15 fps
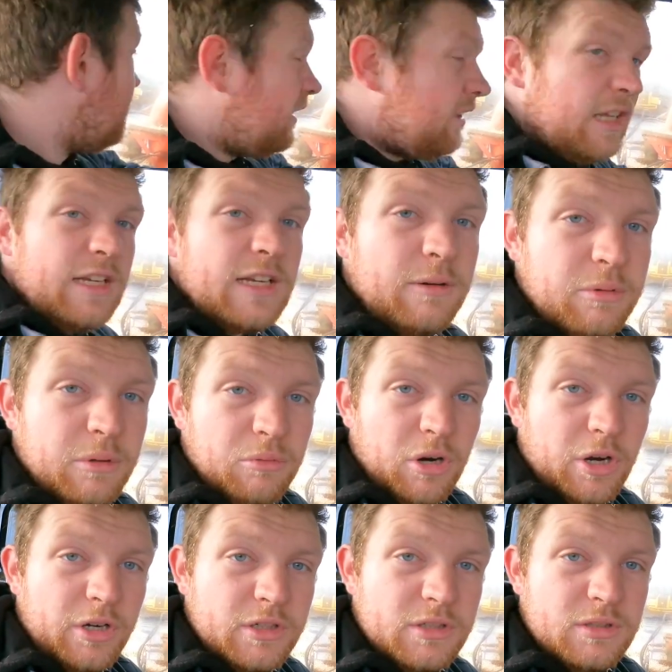to see that we
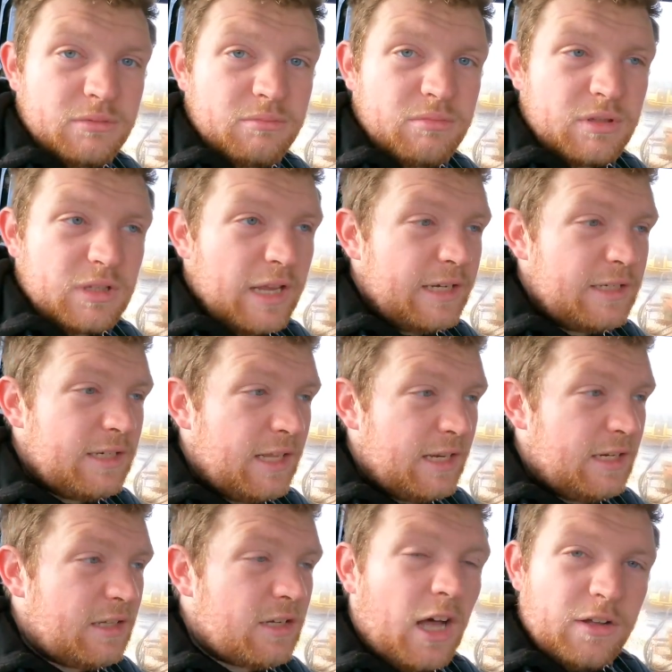weren't getting
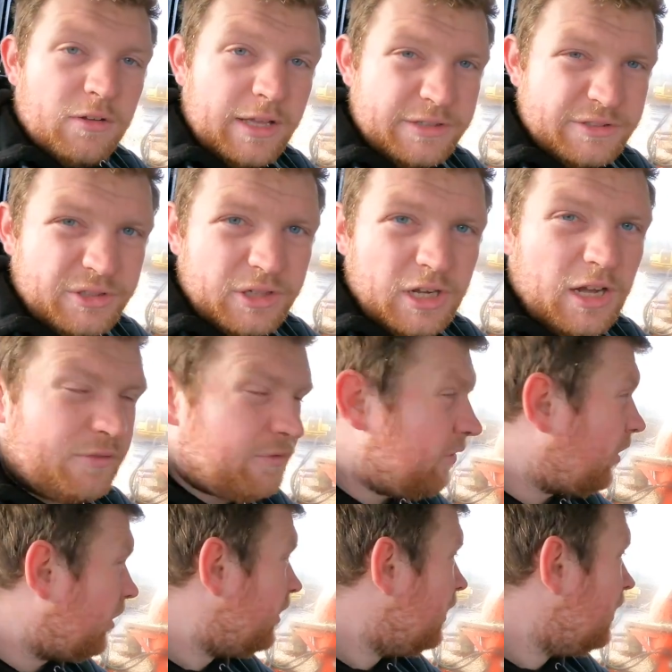any extra coughing
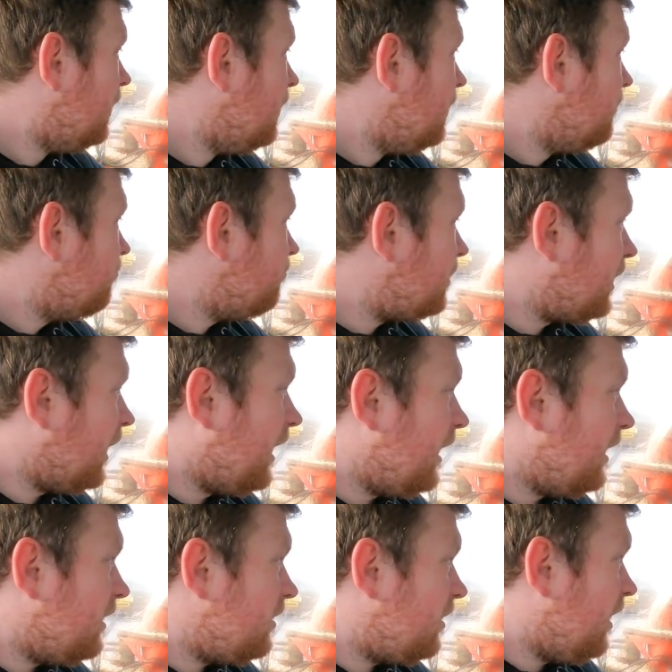or
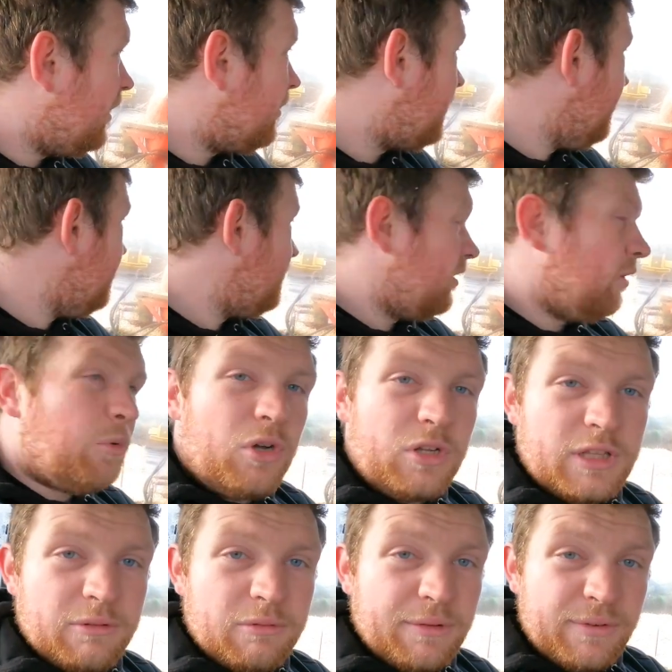increase in
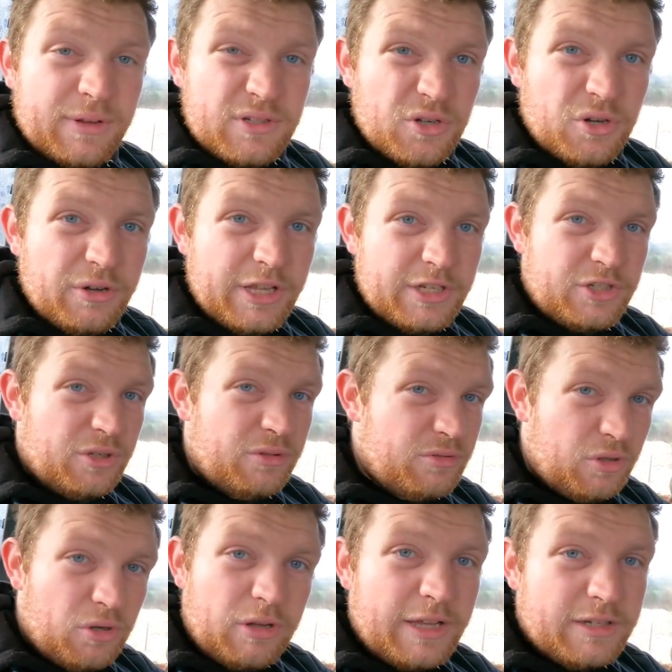pneumonia. We've had no issues,
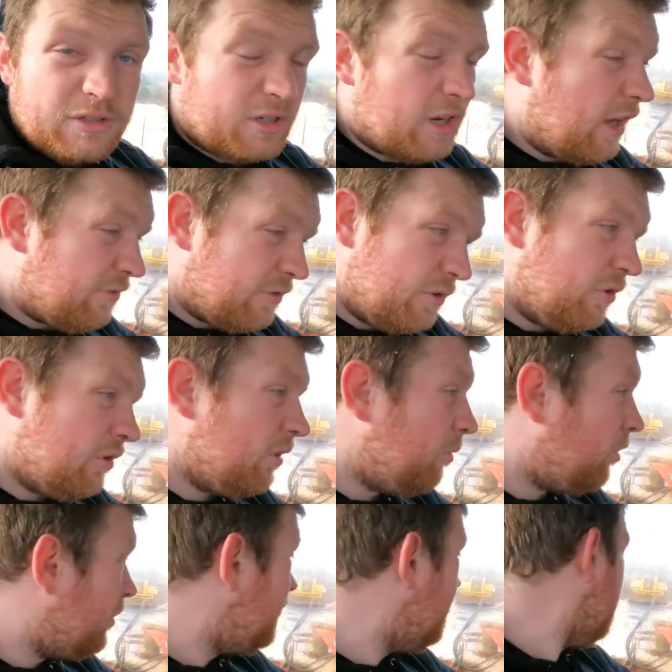no extra coughing, no
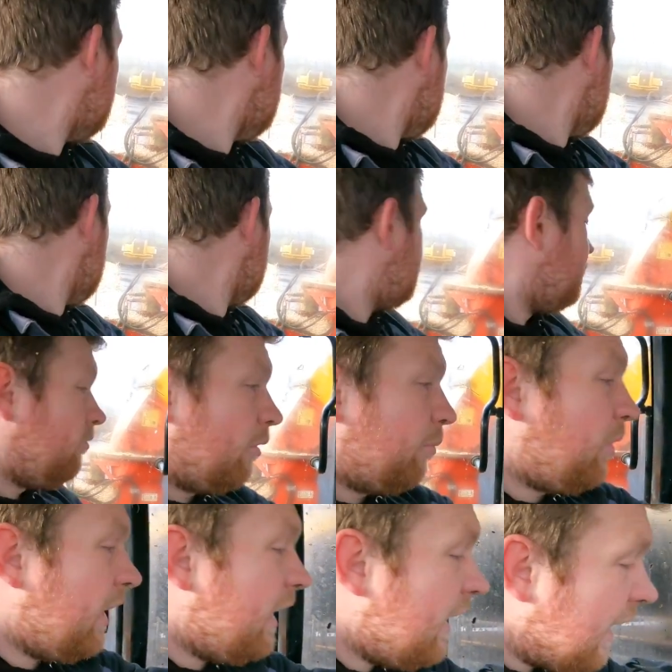pneumonia, so we're
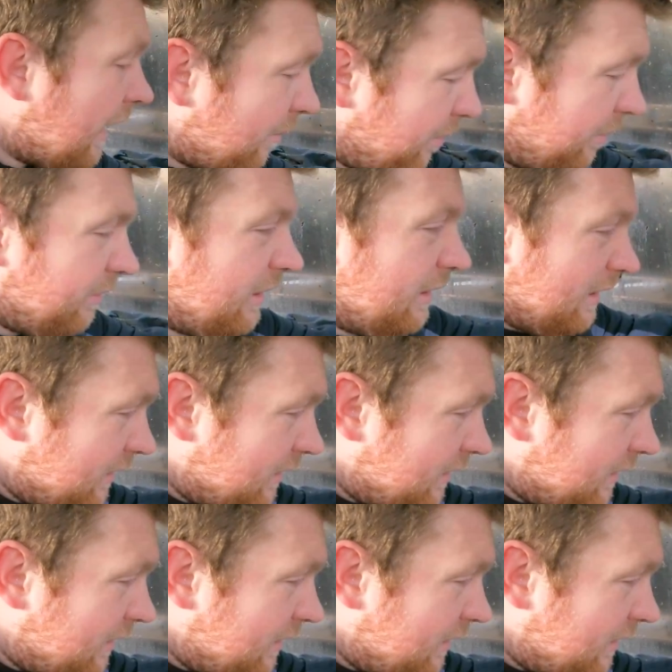pretty happy. Right,